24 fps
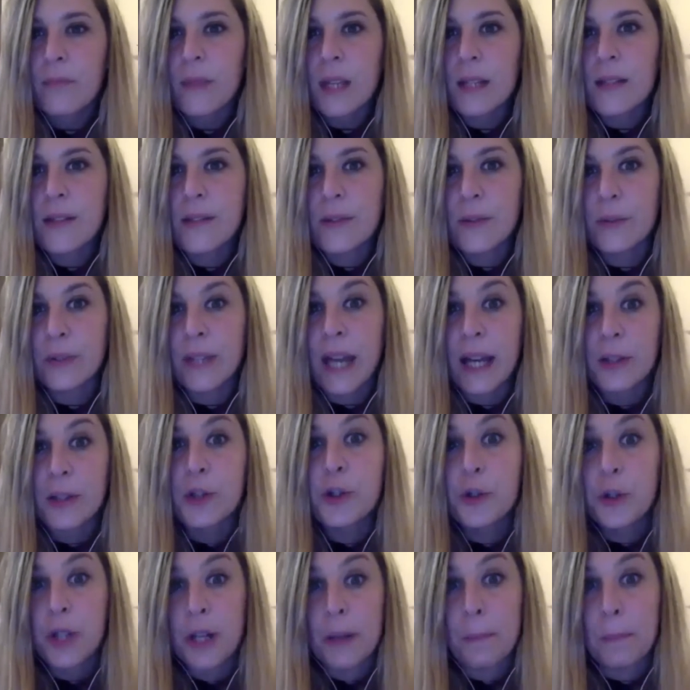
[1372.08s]
So that
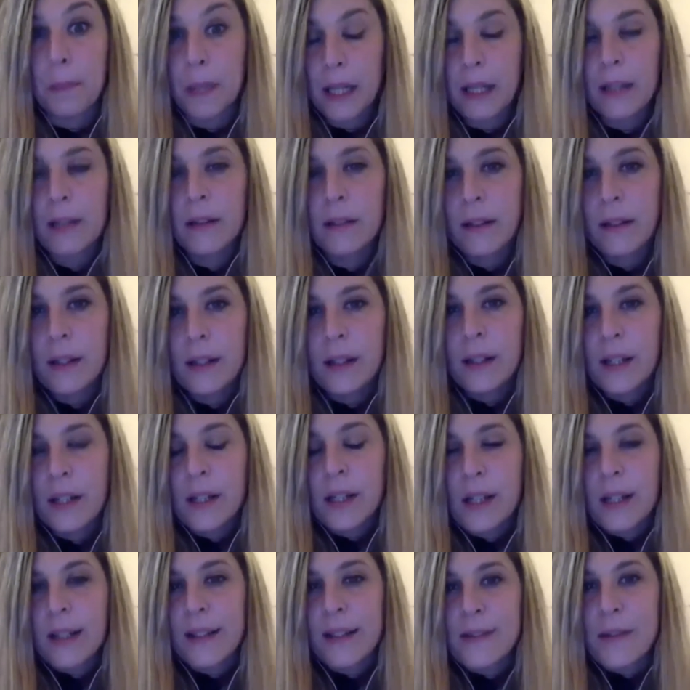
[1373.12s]
shouldn't be.
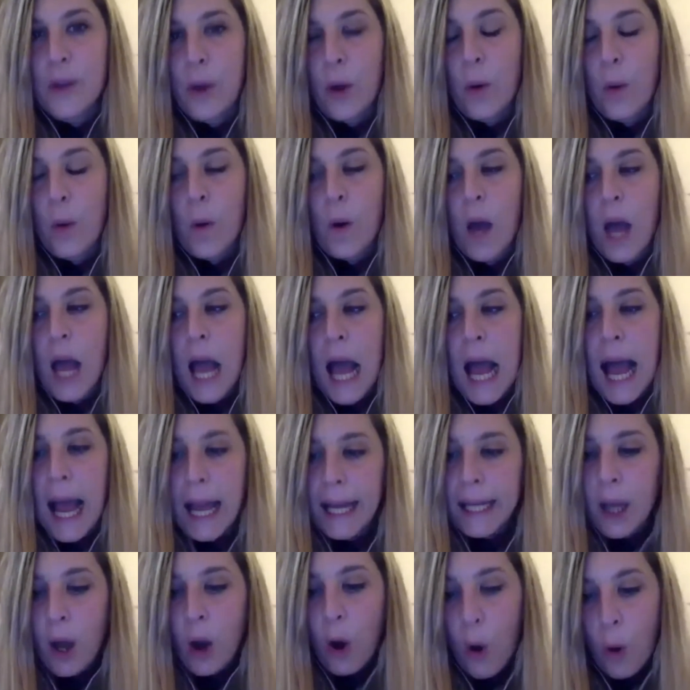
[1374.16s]
So
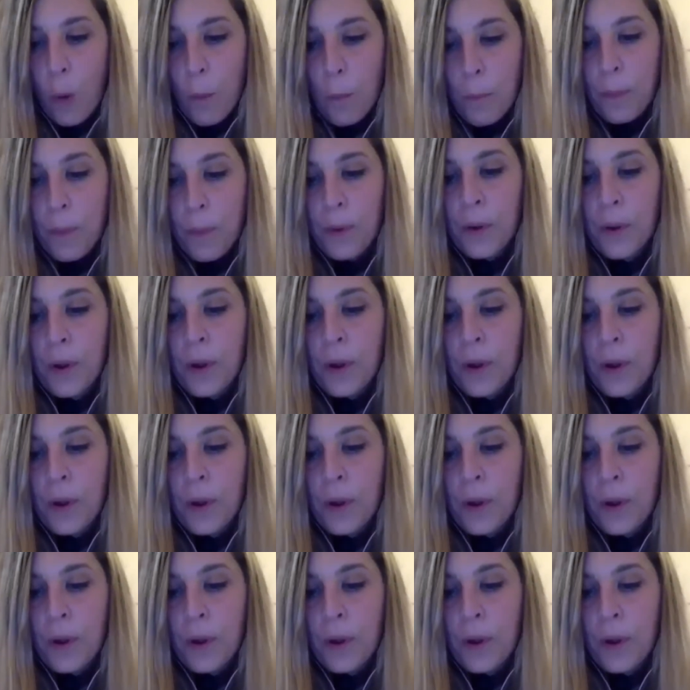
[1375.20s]
I hope